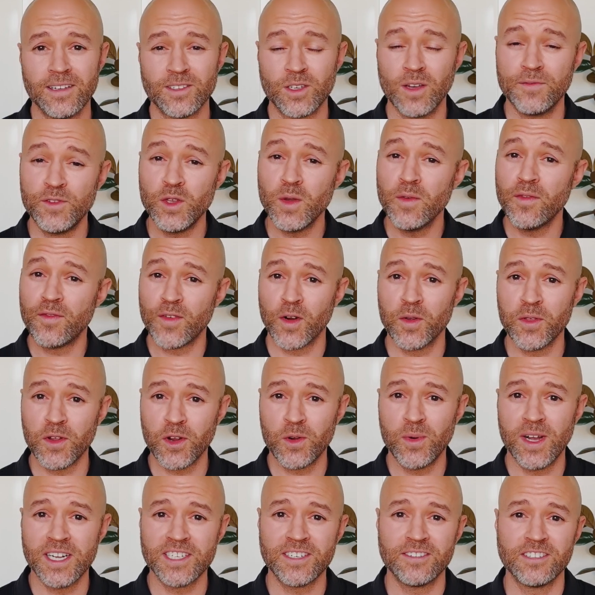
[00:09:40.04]
So if you have further
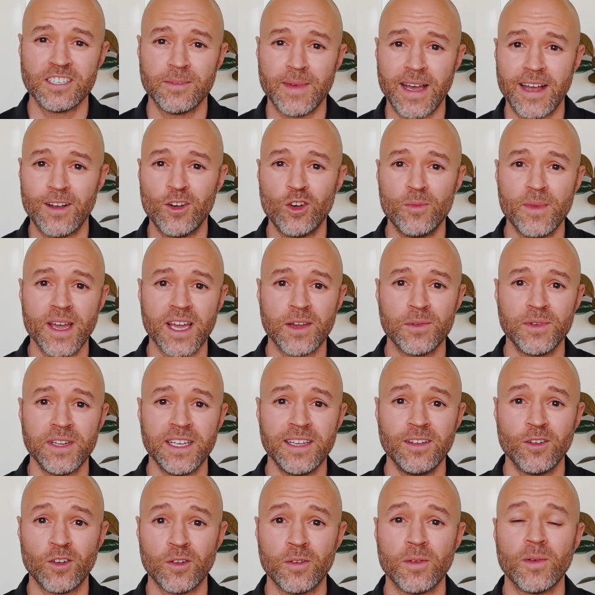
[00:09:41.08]
questions about home
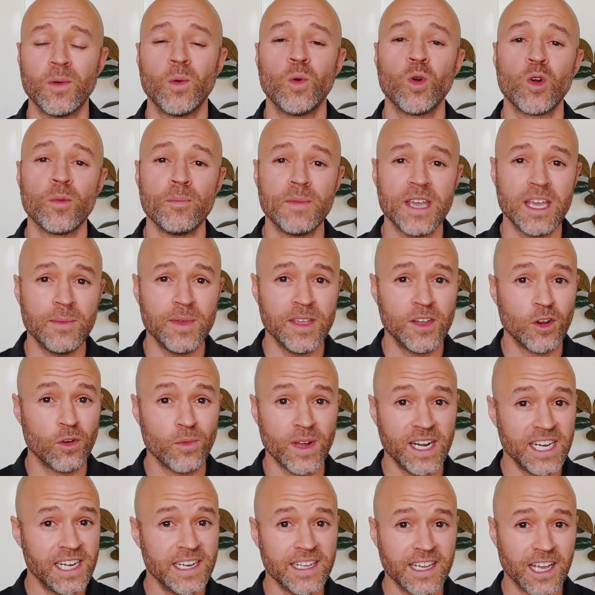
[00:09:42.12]
equity, or maybe you're
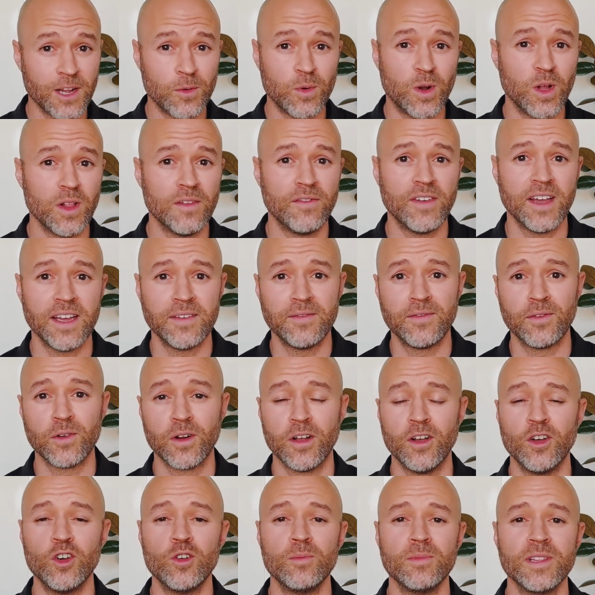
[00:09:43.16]
ready to get qualified for
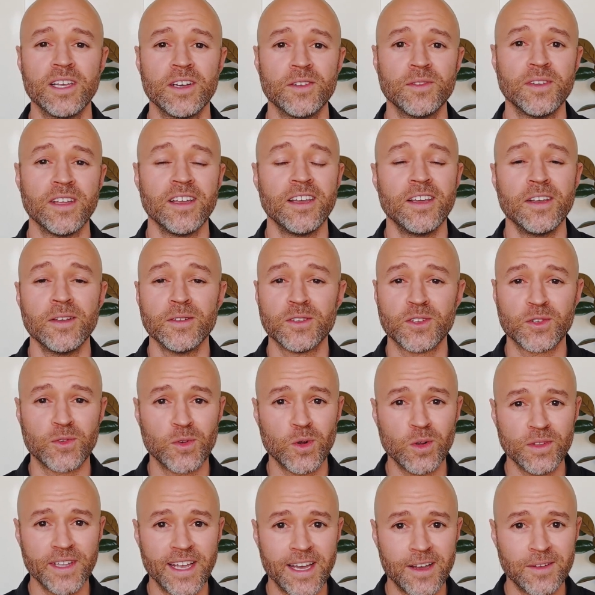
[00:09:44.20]
a home loan,
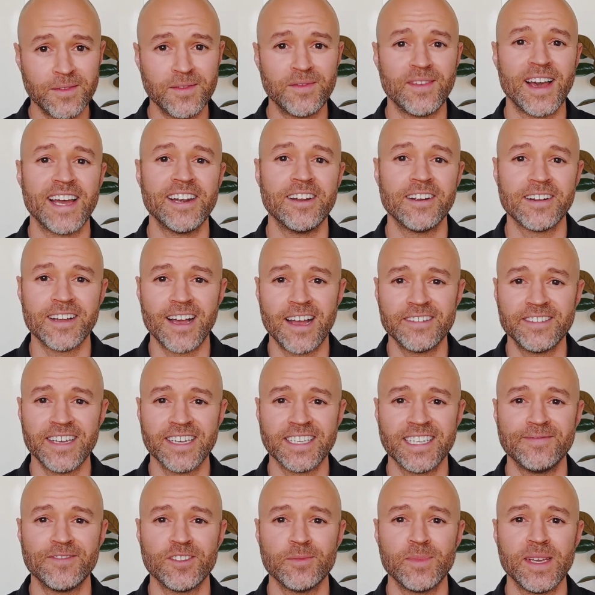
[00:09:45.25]
scroll down, find our
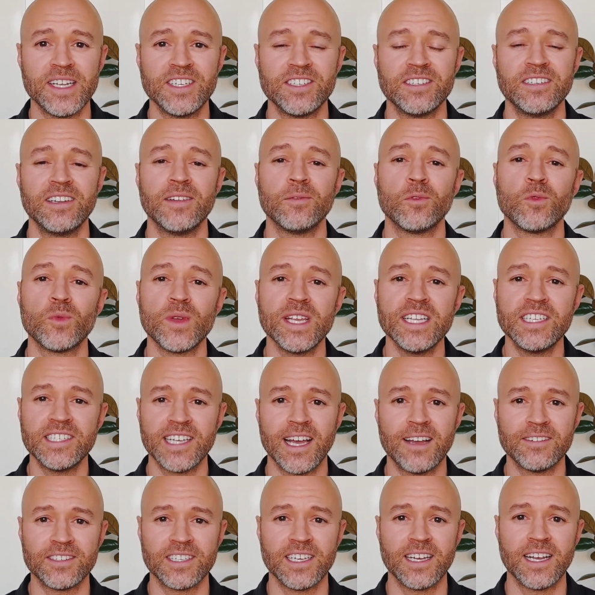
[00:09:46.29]
contact information, and reach
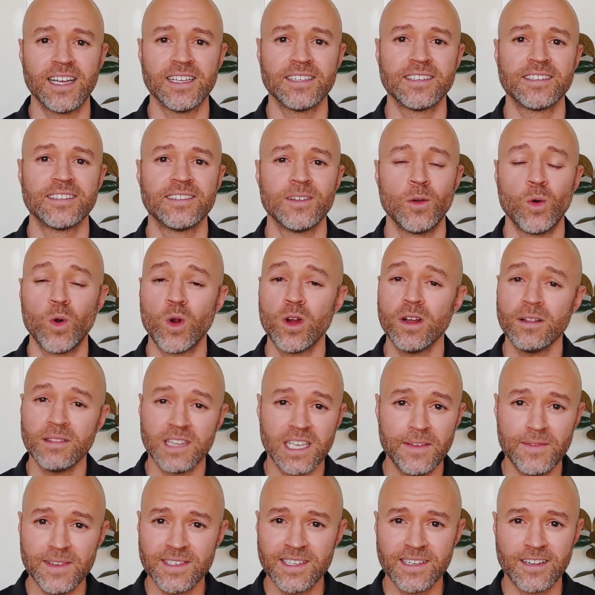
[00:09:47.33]
out to us, or
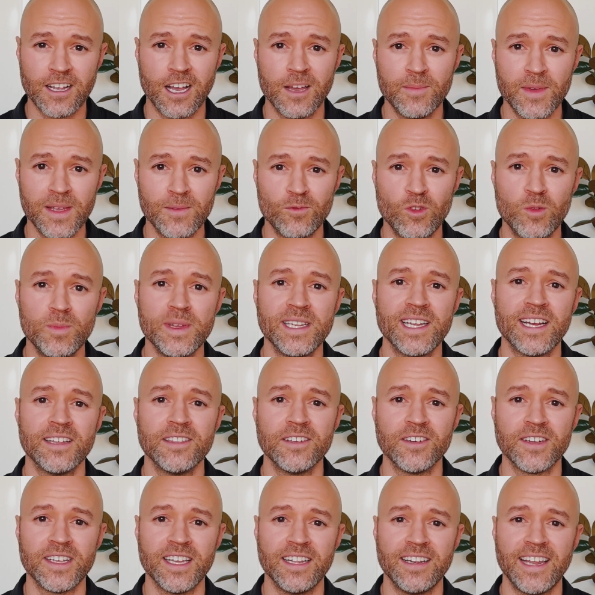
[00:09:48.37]
leave us a comment. We'll be down
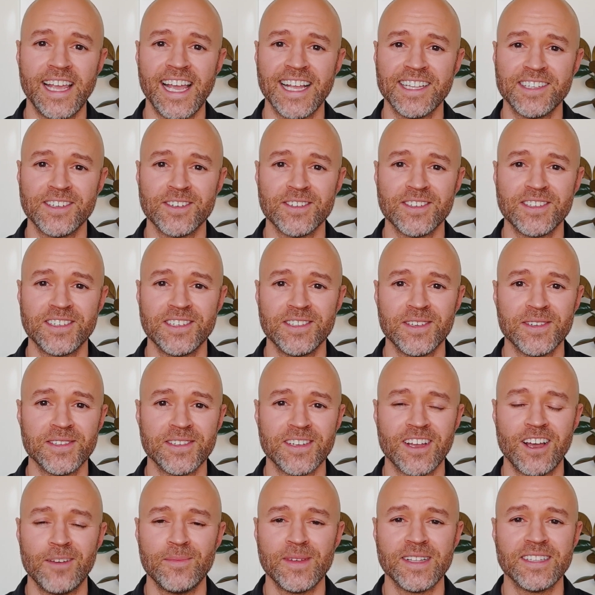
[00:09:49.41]
there getting answers to those
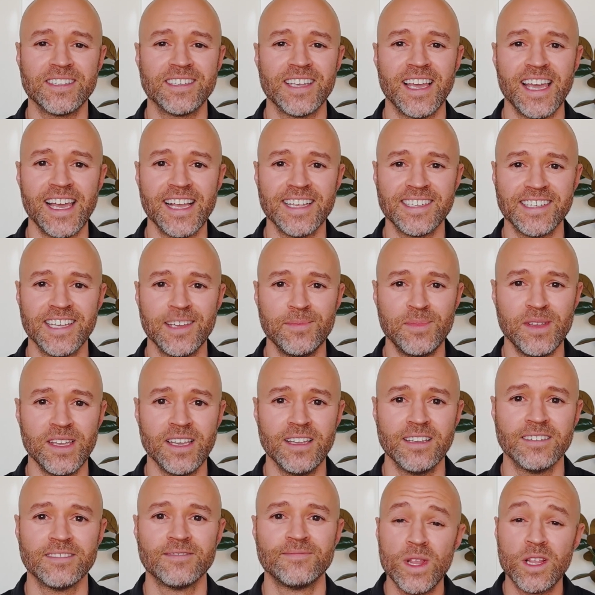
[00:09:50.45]
comments
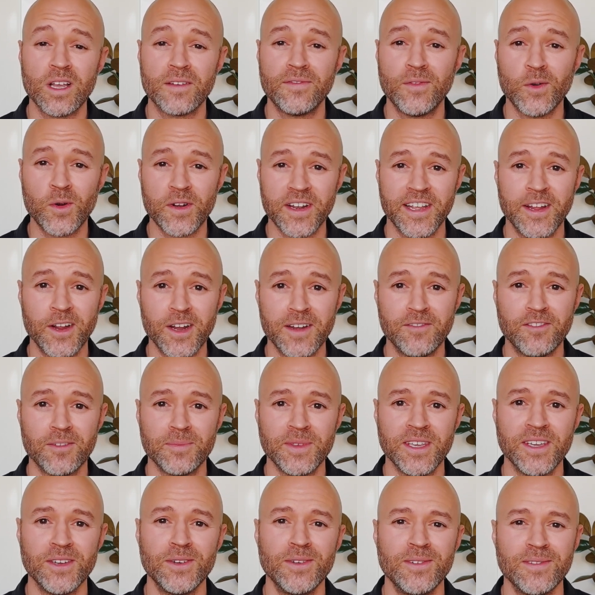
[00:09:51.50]
ASAP. We look forward to hearing from
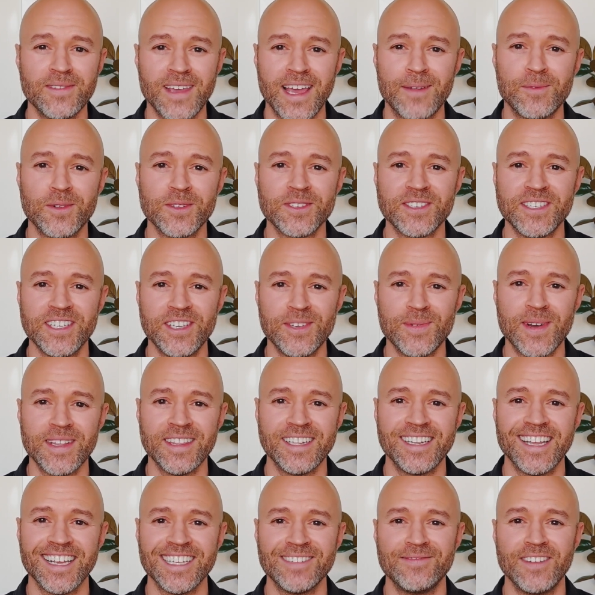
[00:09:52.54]
you, and we'll see you on
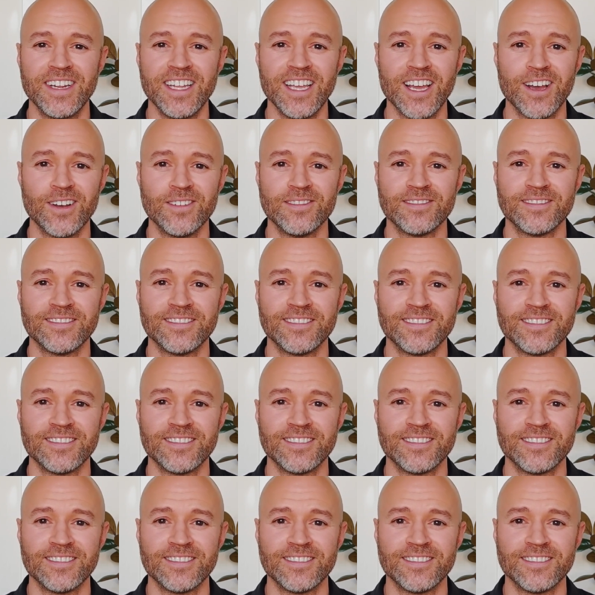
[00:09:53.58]
the next video.